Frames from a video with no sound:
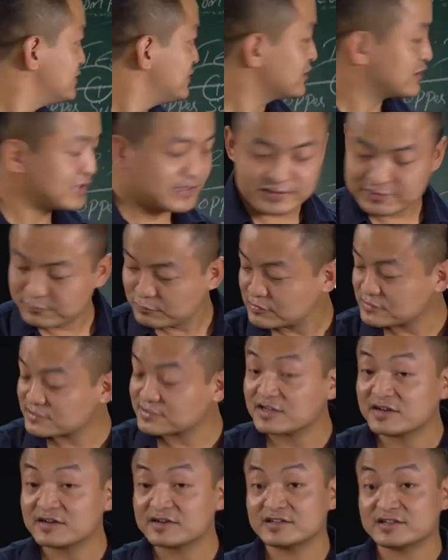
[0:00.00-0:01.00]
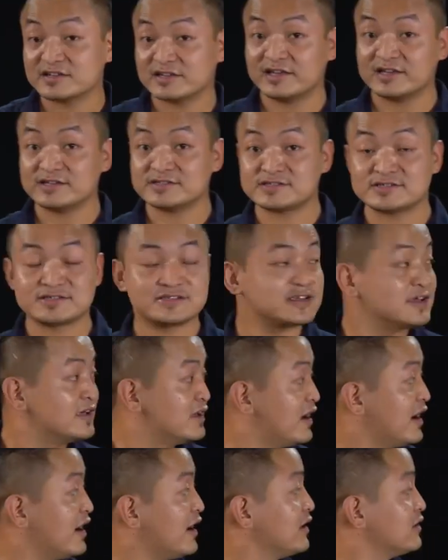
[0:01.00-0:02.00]
okay, we'll start the test.
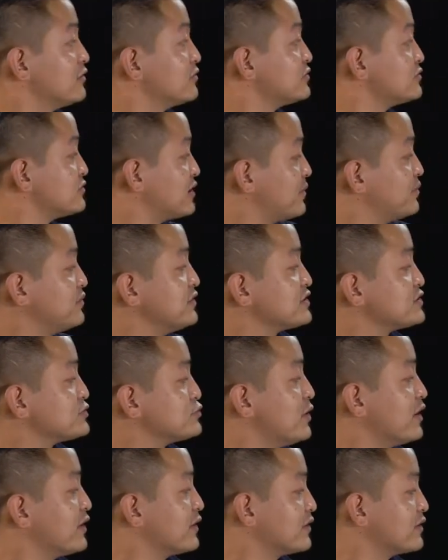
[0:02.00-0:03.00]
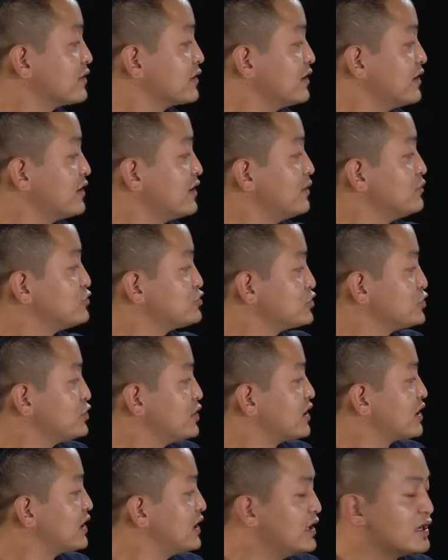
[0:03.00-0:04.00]
I'll rub this one. Clear? I'm sure
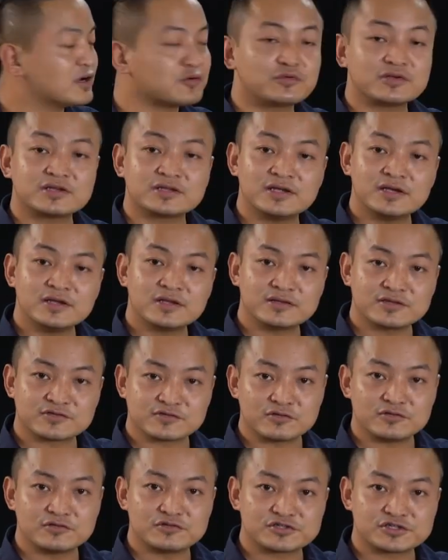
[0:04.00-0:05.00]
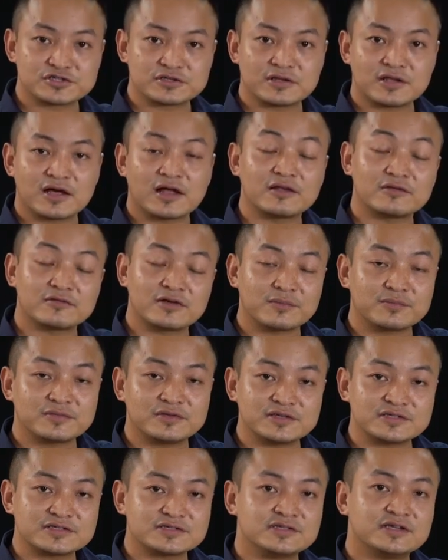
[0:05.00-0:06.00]
you're clear with the solution. I'll rub
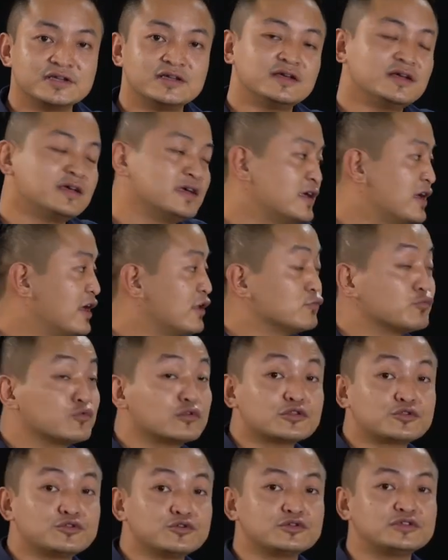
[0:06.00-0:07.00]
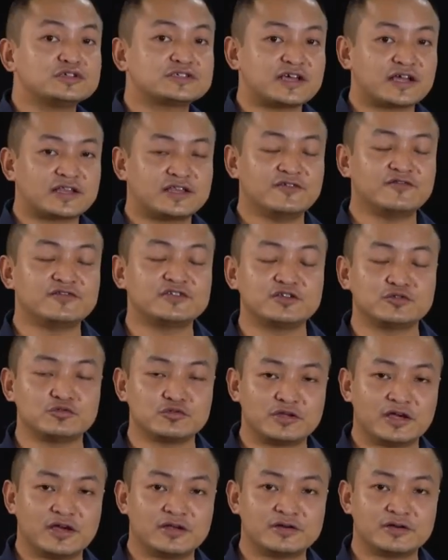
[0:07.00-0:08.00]
this and we'll do this activity
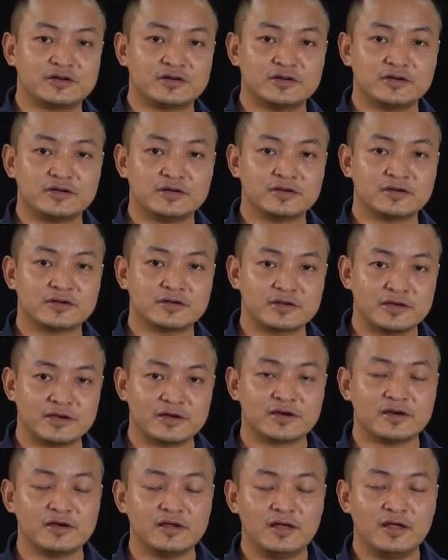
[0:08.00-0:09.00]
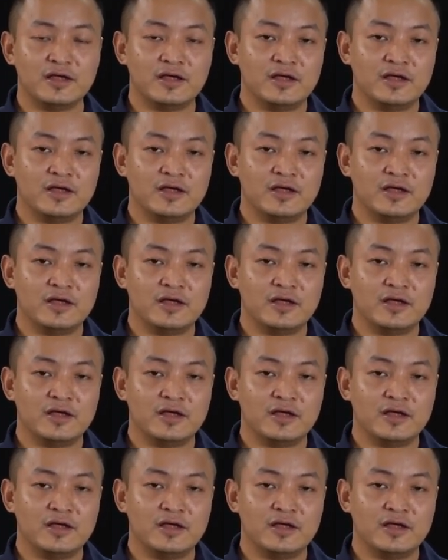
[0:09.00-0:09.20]
together. Clear?